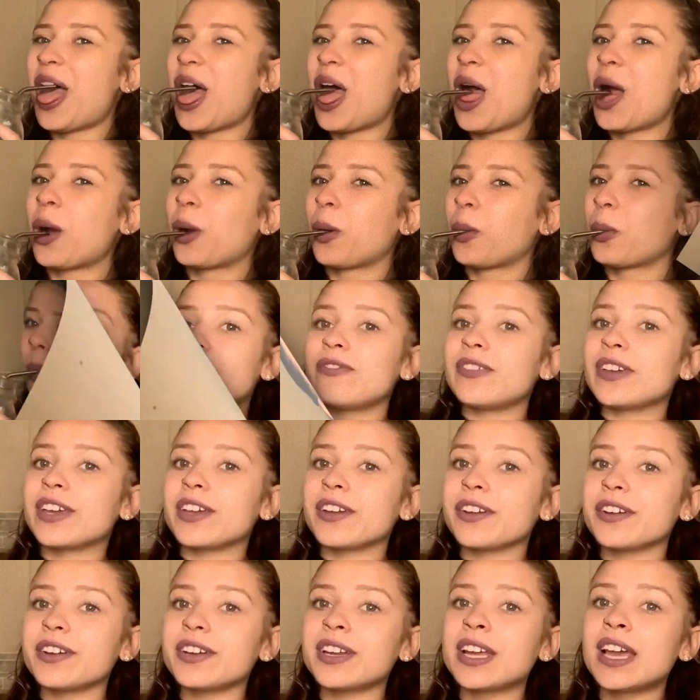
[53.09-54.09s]
So I
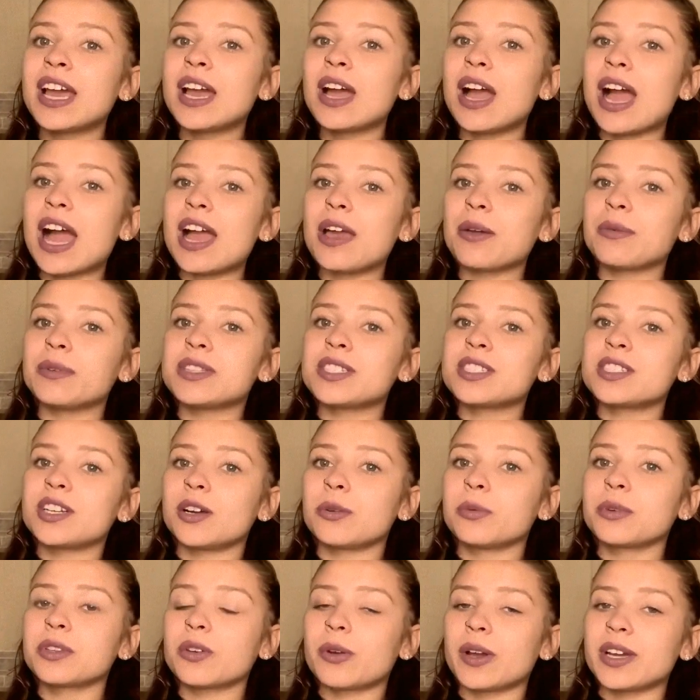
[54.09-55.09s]
figured I would
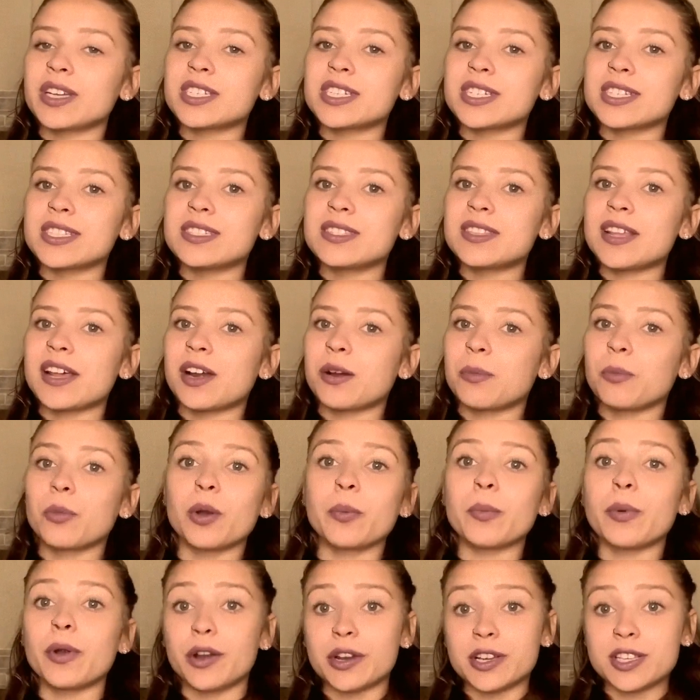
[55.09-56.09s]
start with questions that are more
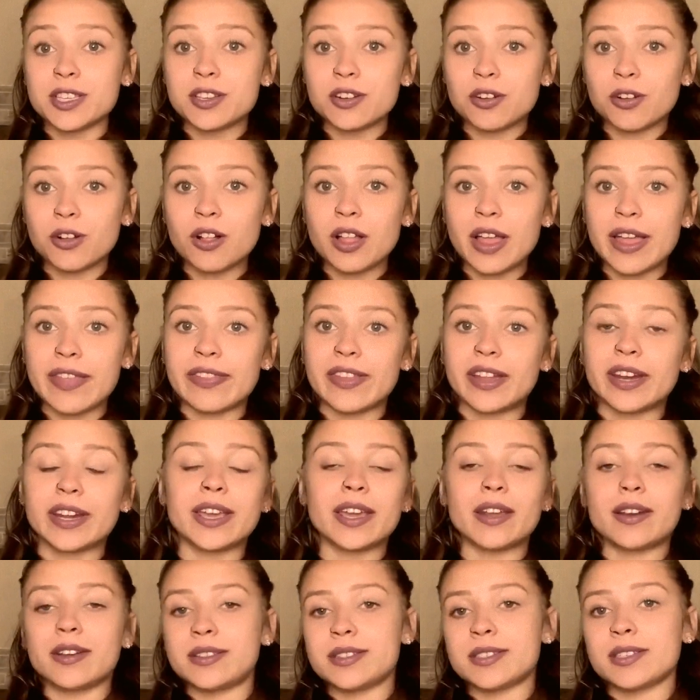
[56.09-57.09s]
personal and then
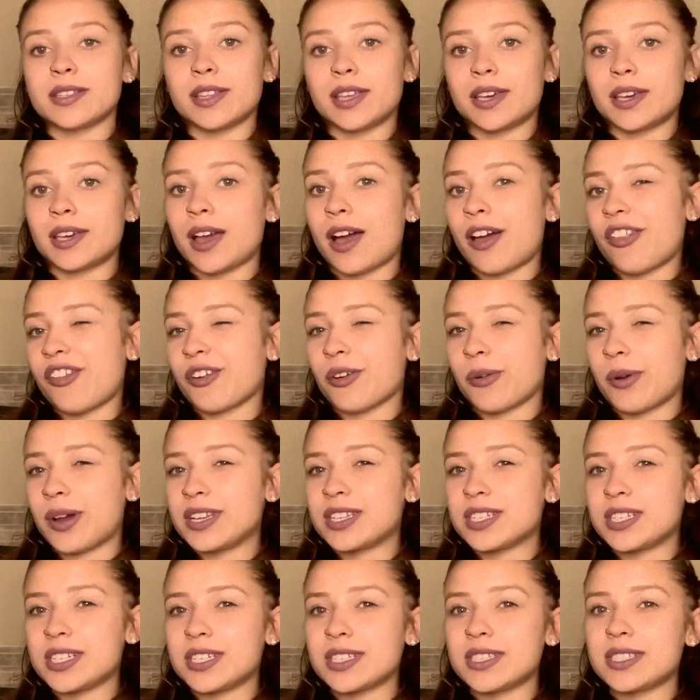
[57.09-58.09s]
get into like other
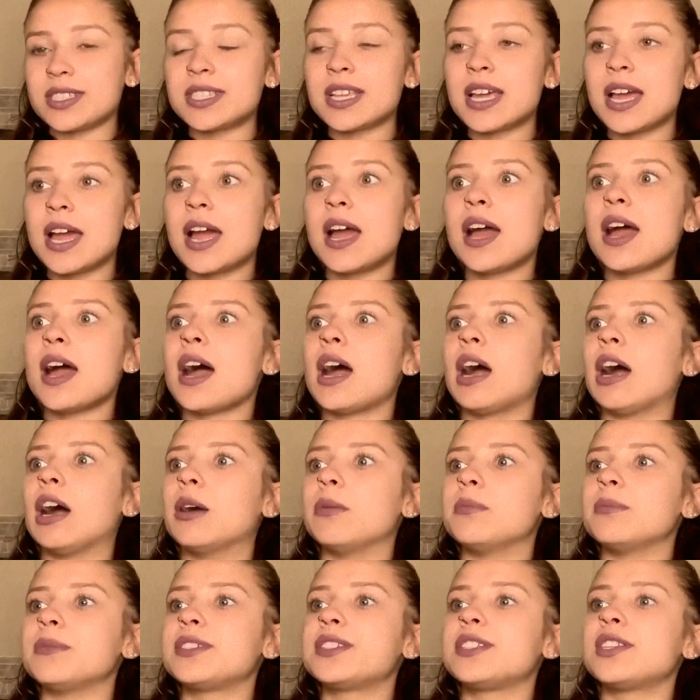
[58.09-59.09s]
questions.
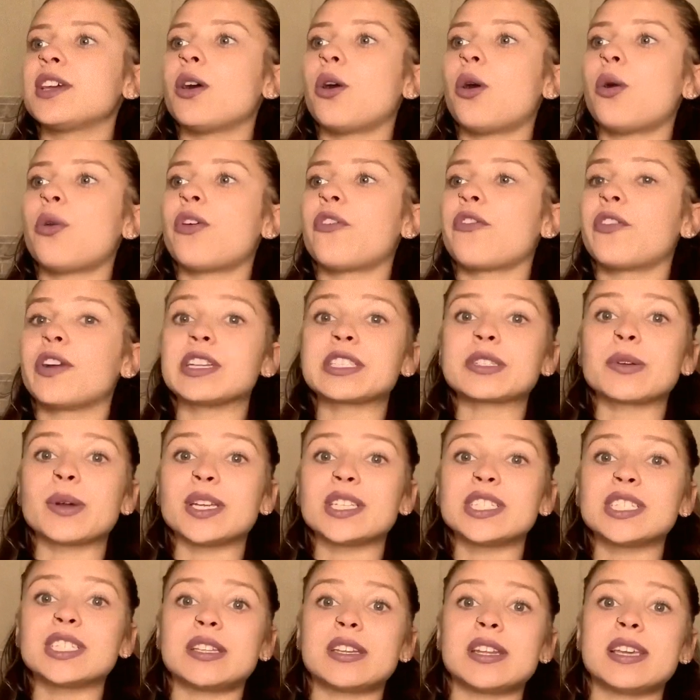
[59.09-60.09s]
So the first
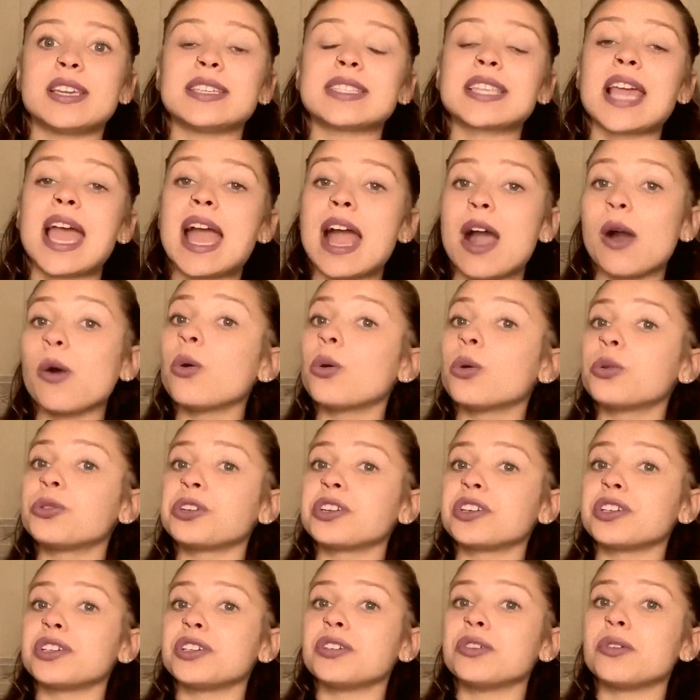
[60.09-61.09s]
question is, how old
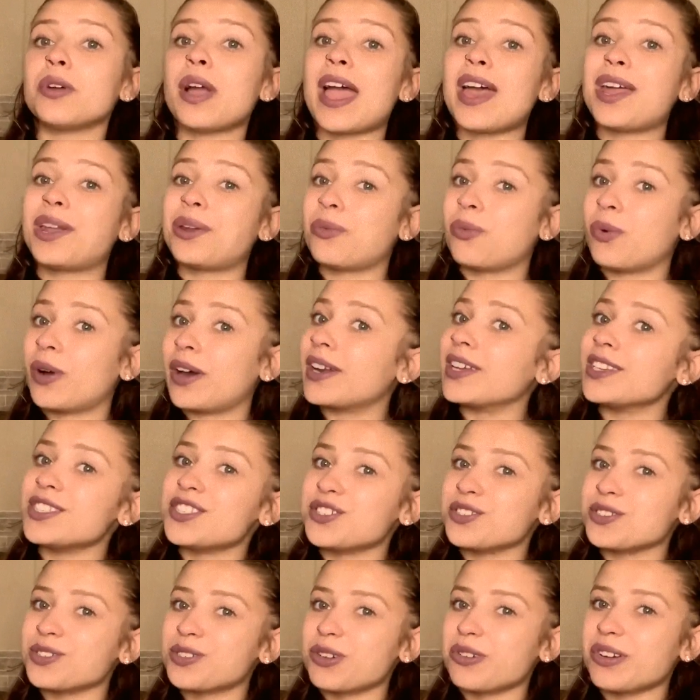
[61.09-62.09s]
are you and what is
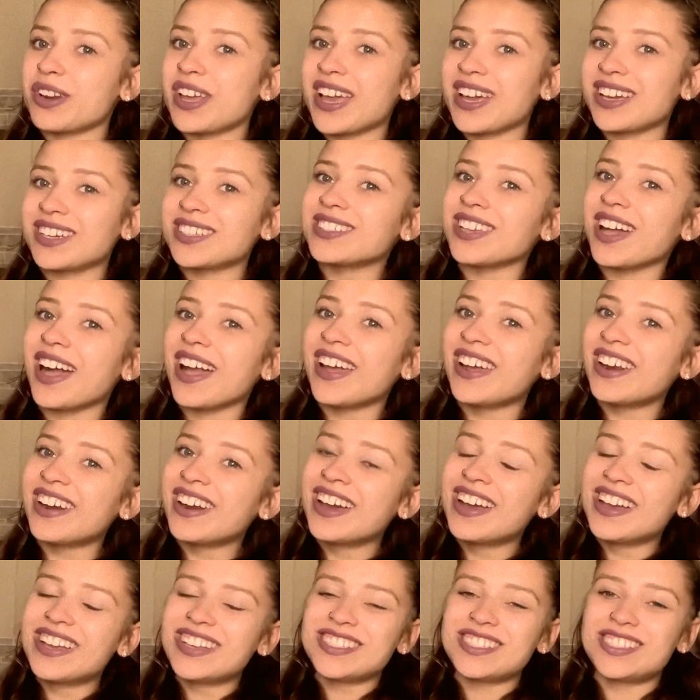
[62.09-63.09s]
your zodiac sign?
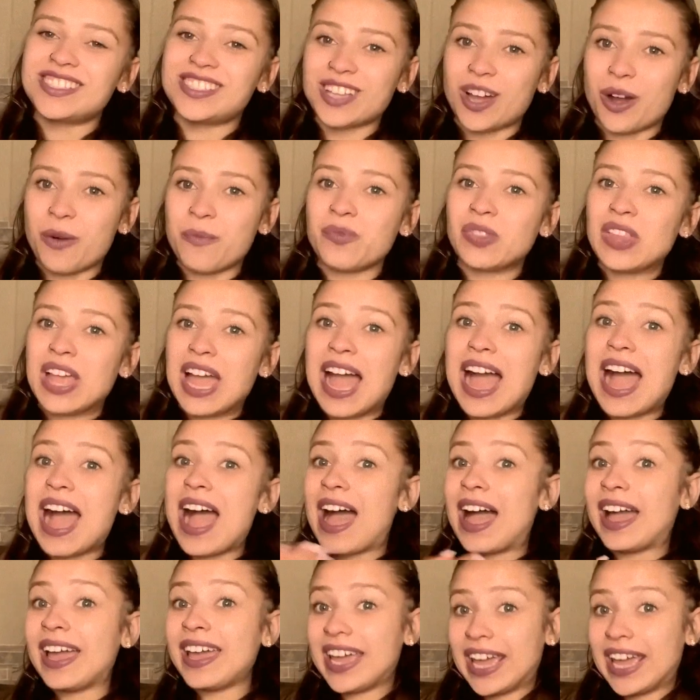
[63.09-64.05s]
So I